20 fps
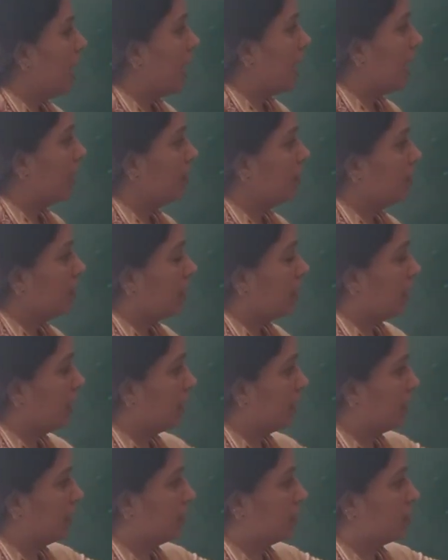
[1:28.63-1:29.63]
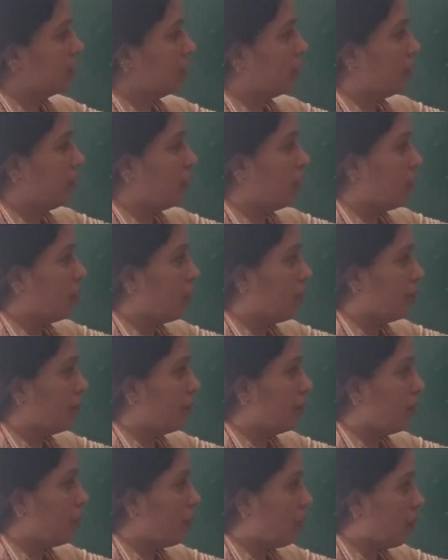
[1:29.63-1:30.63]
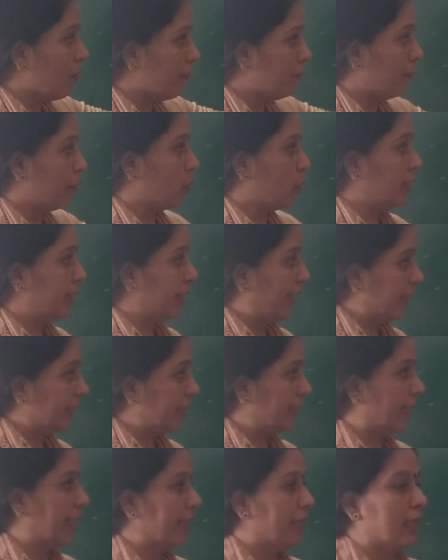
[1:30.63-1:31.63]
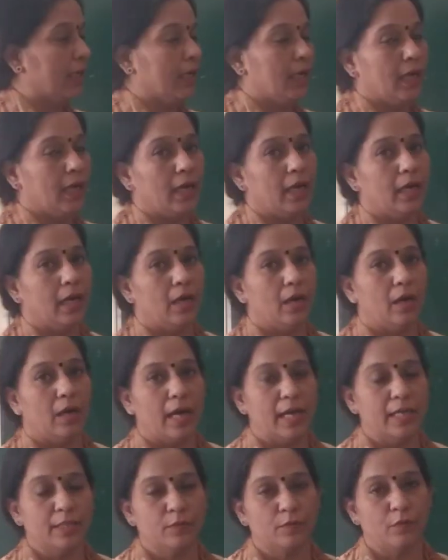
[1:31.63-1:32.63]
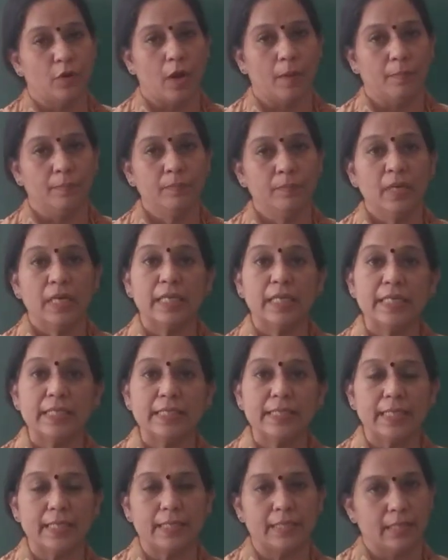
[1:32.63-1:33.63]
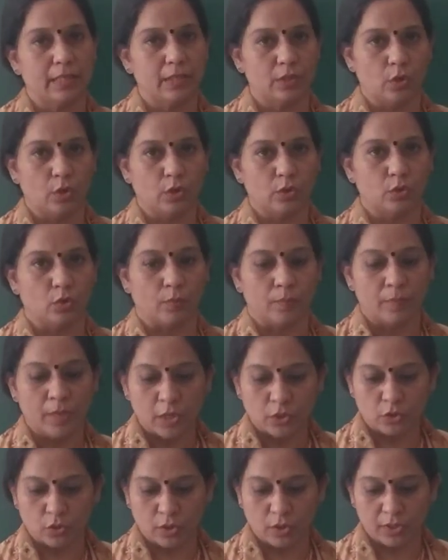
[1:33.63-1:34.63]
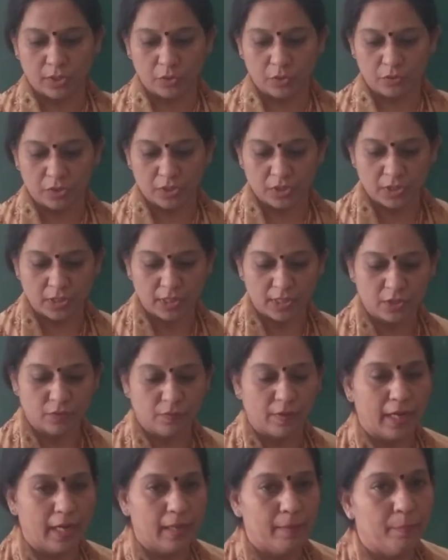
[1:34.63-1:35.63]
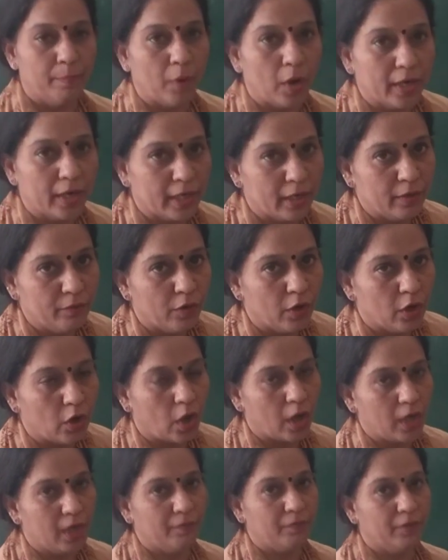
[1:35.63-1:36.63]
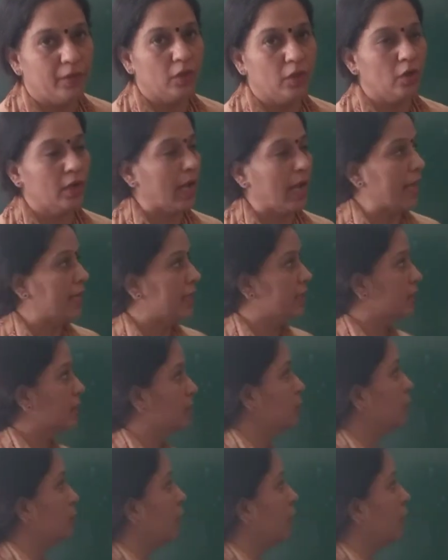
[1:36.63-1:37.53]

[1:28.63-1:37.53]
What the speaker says: And it is protecting us from diseases also. So nutrition is very important for all living organisms